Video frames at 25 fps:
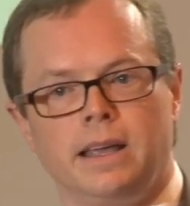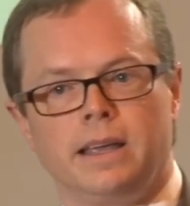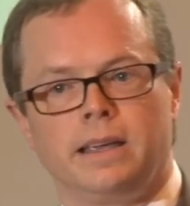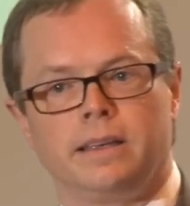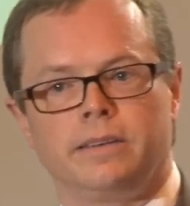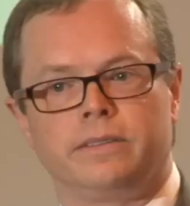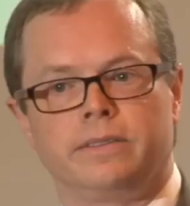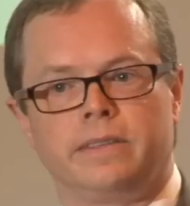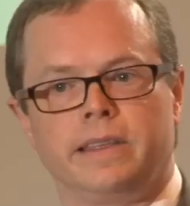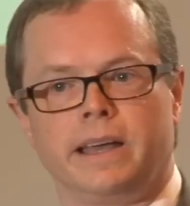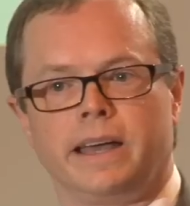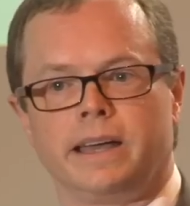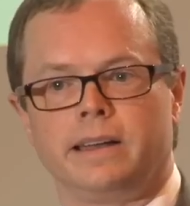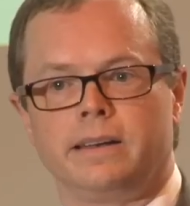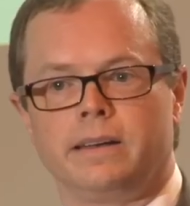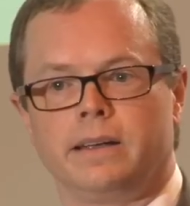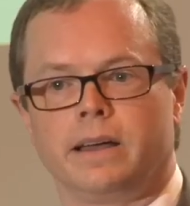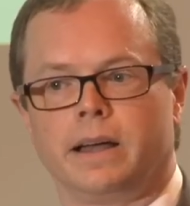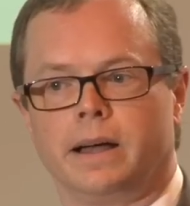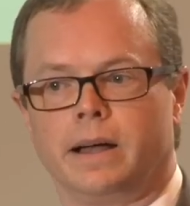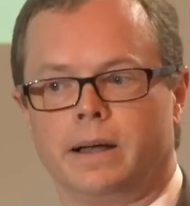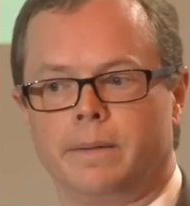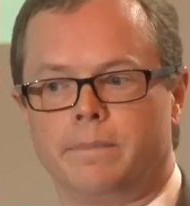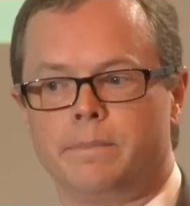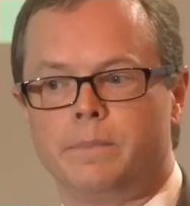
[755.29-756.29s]
is
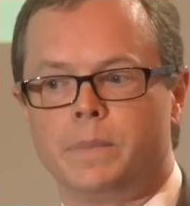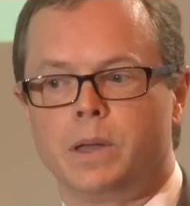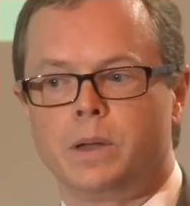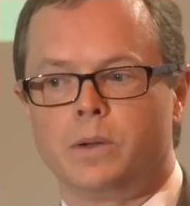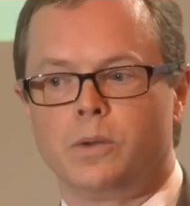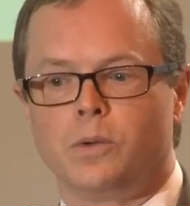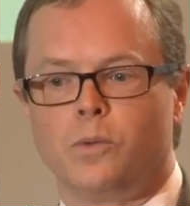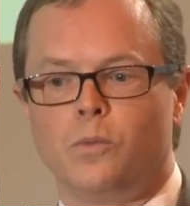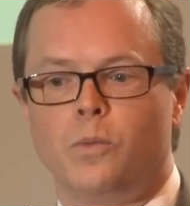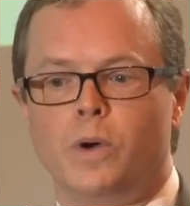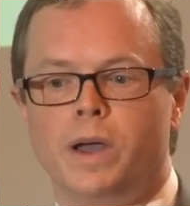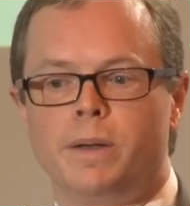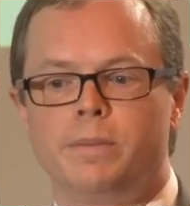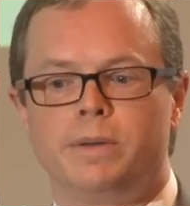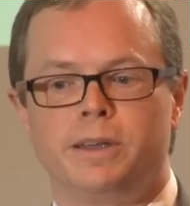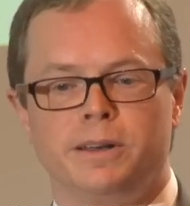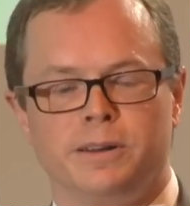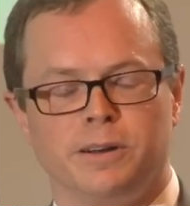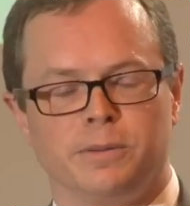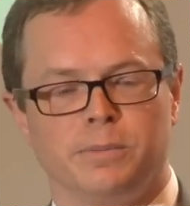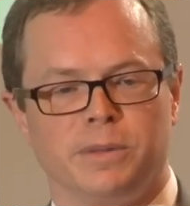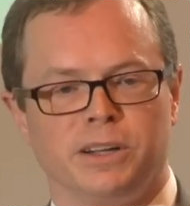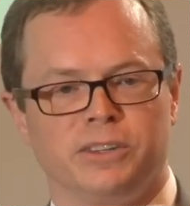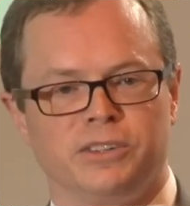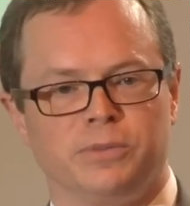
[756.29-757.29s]
that
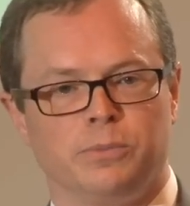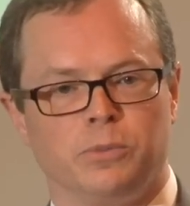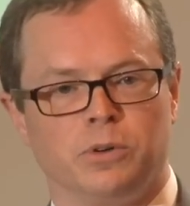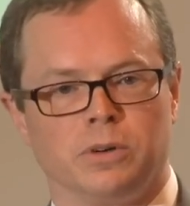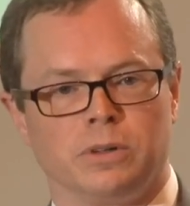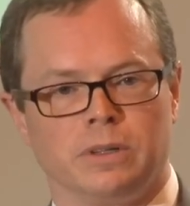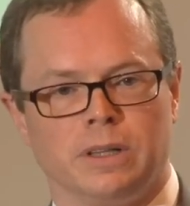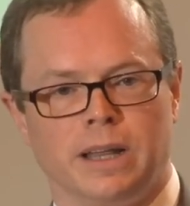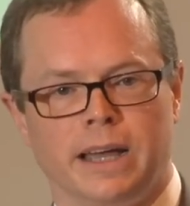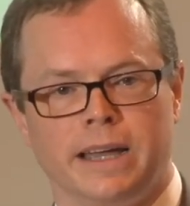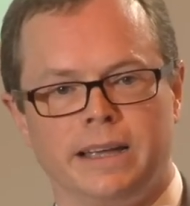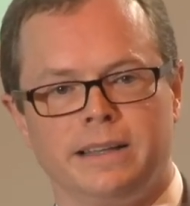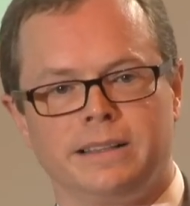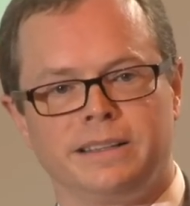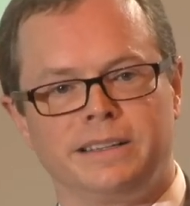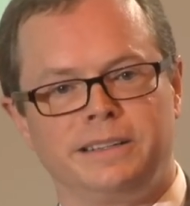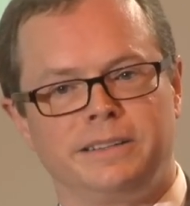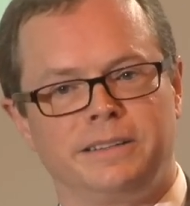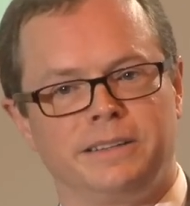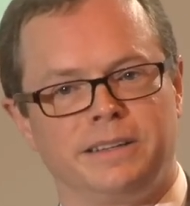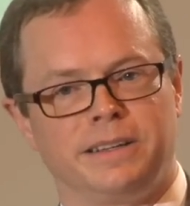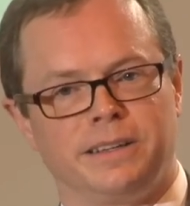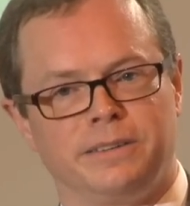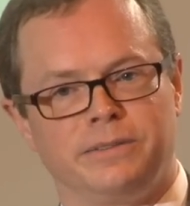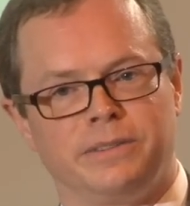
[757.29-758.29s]
women are much more likely
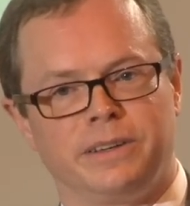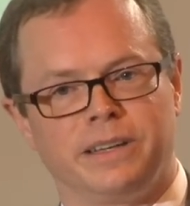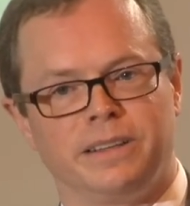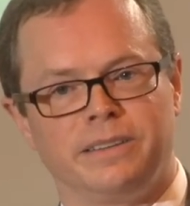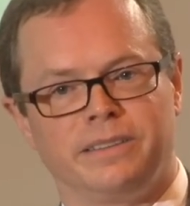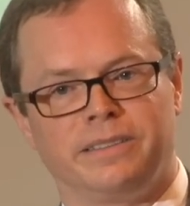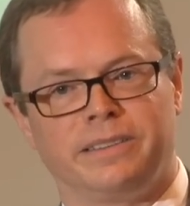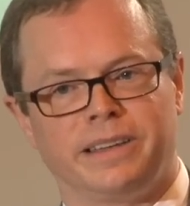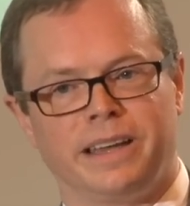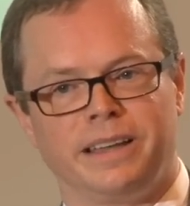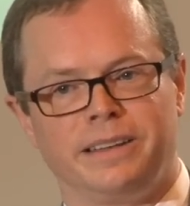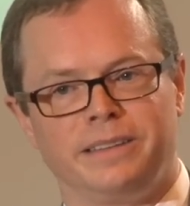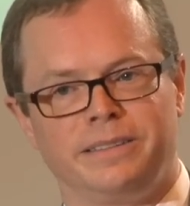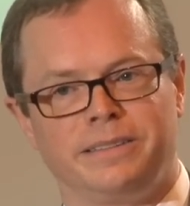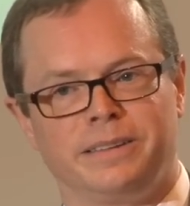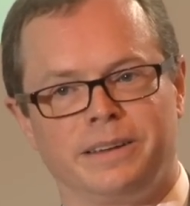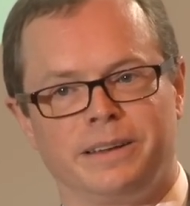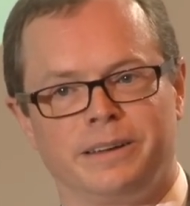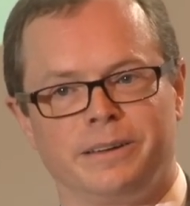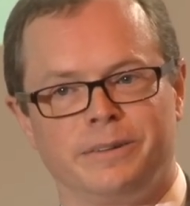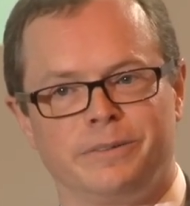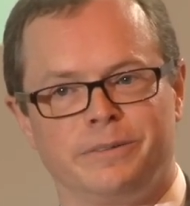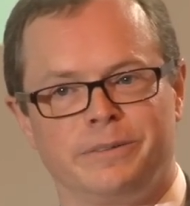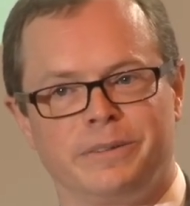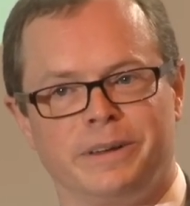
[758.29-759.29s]
to give consent
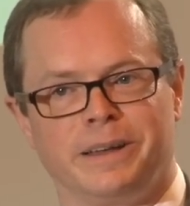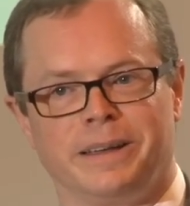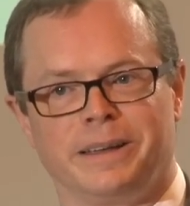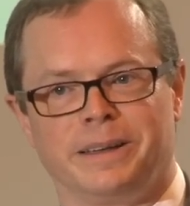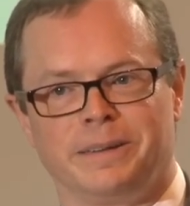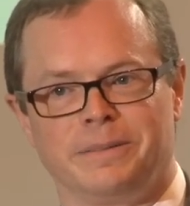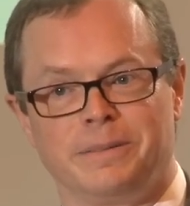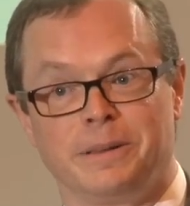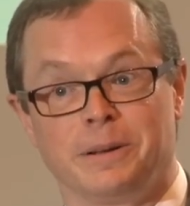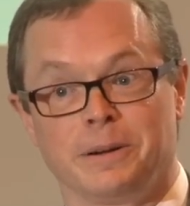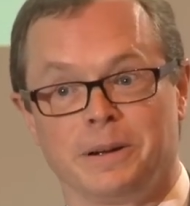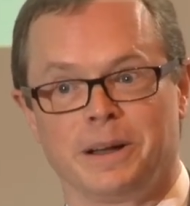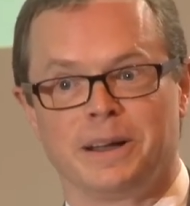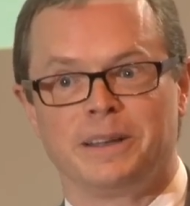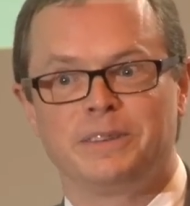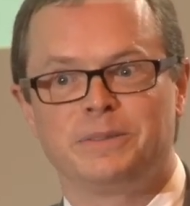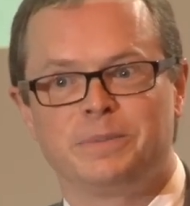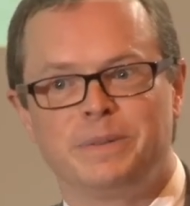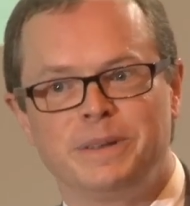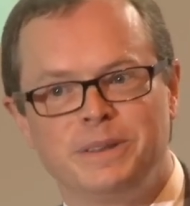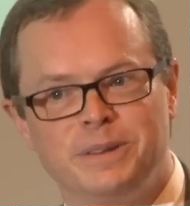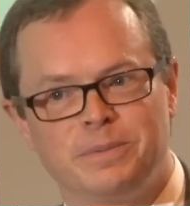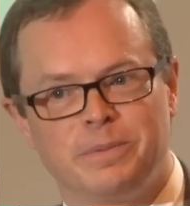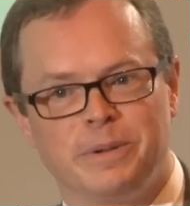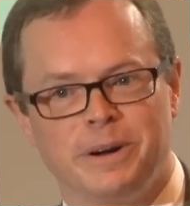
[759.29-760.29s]
of their
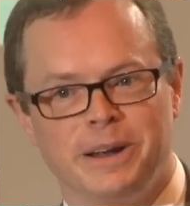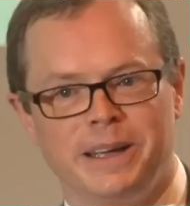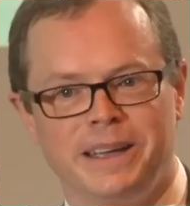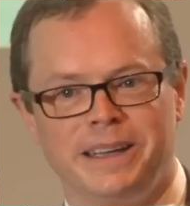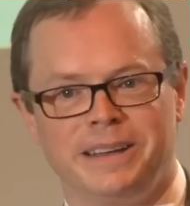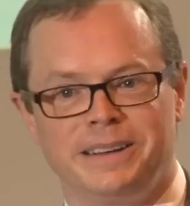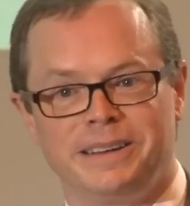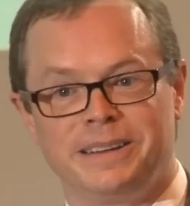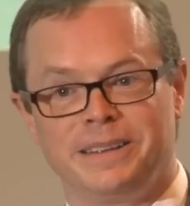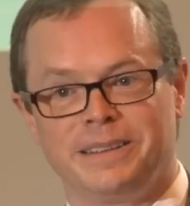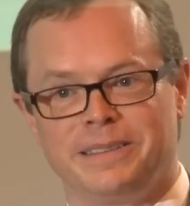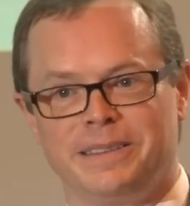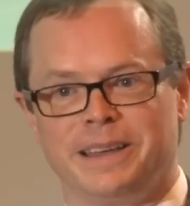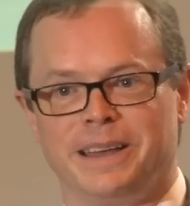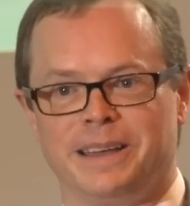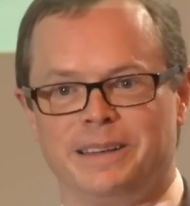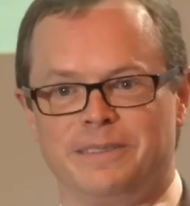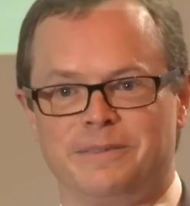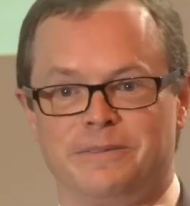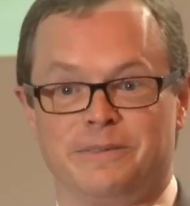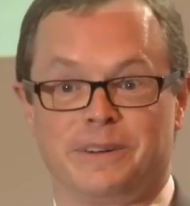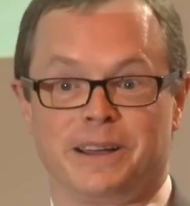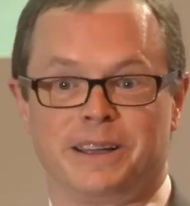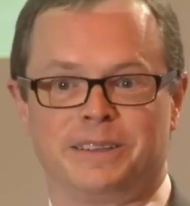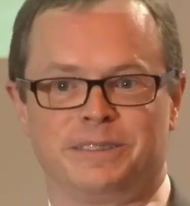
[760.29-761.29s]
husband's brain
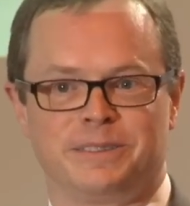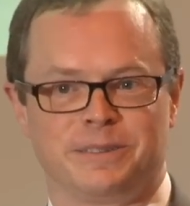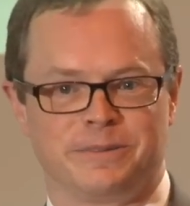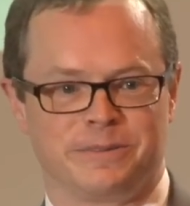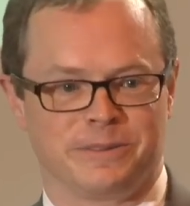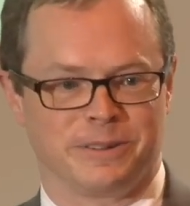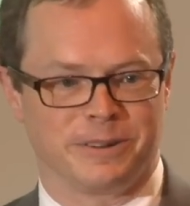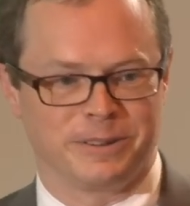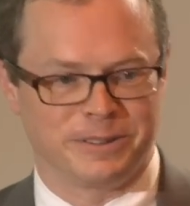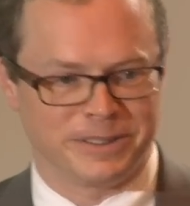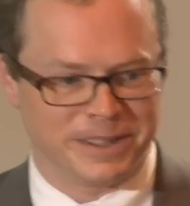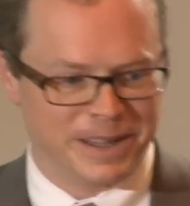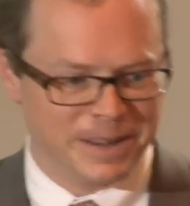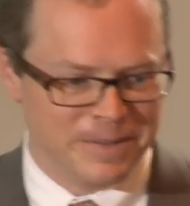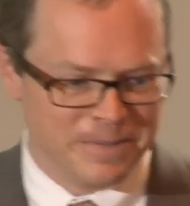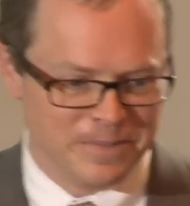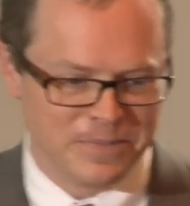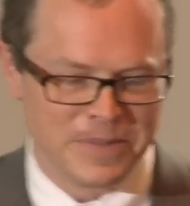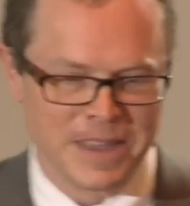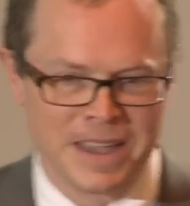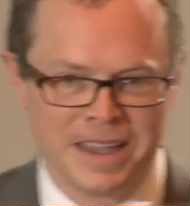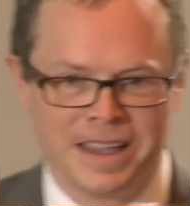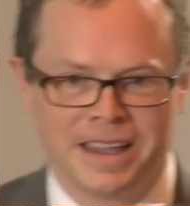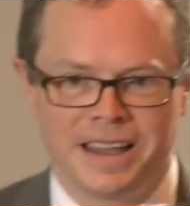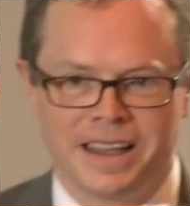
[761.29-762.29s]
than vice versa.
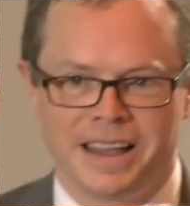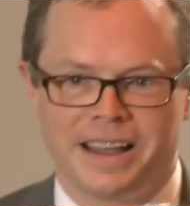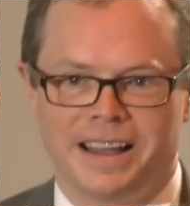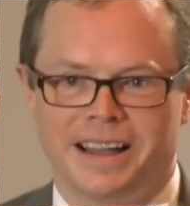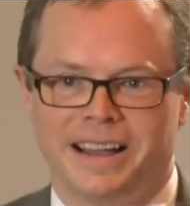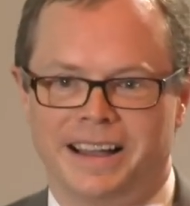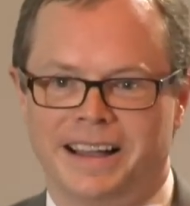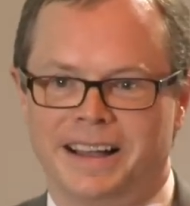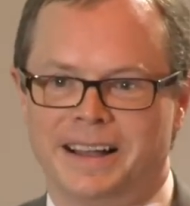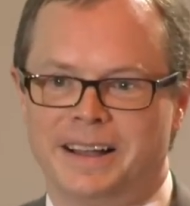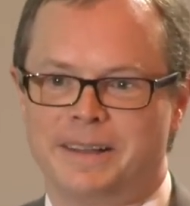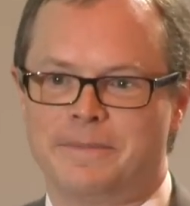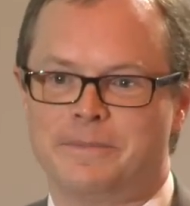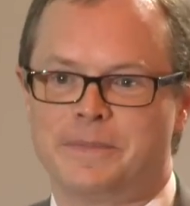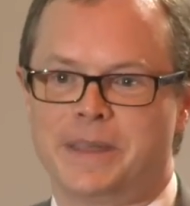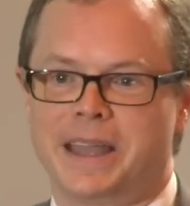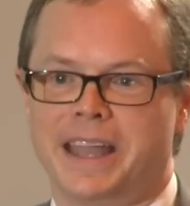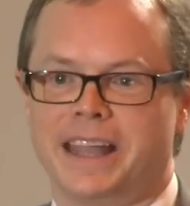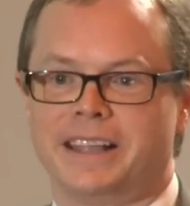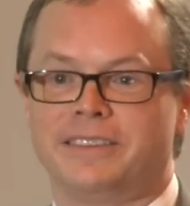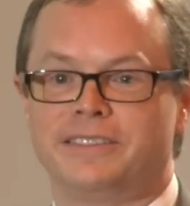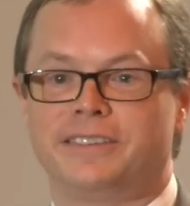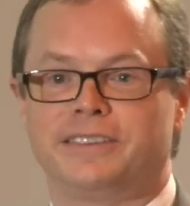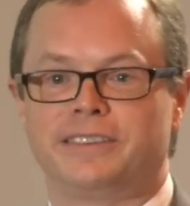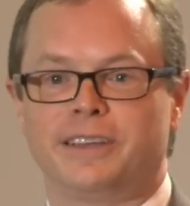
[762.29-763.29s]

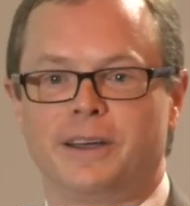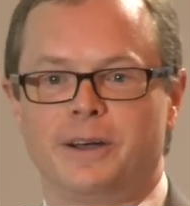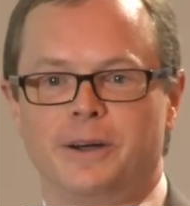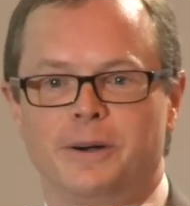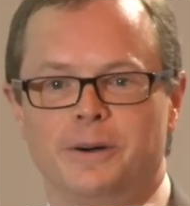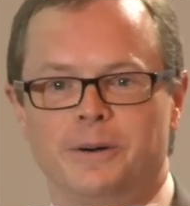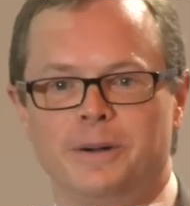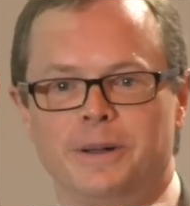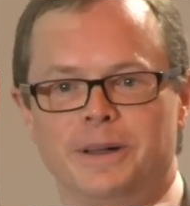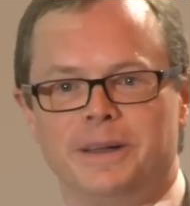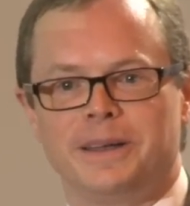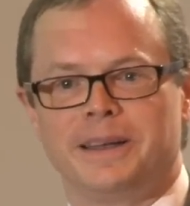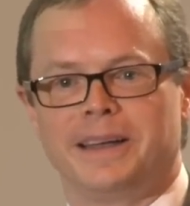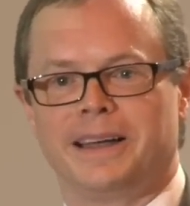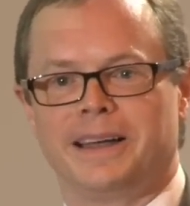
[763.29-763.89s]
And so,